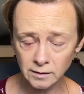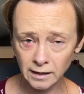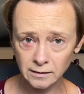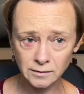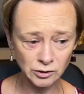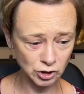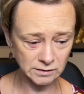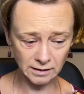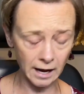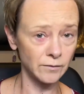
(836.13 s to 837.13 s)
and
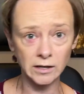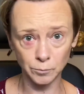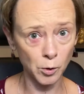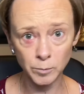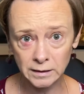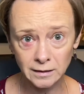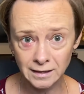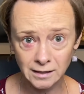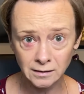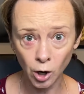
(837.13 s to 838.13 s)
just having us
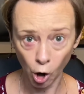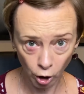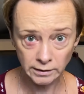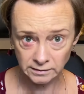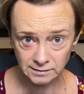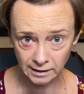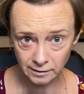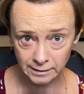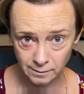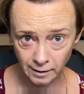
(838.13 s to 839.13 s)
permanently on
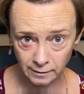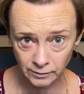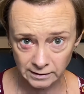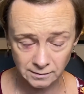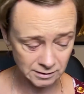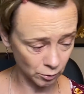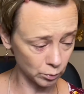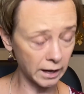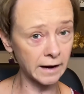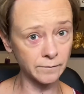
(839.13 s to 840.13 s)
daylight savings, so we'll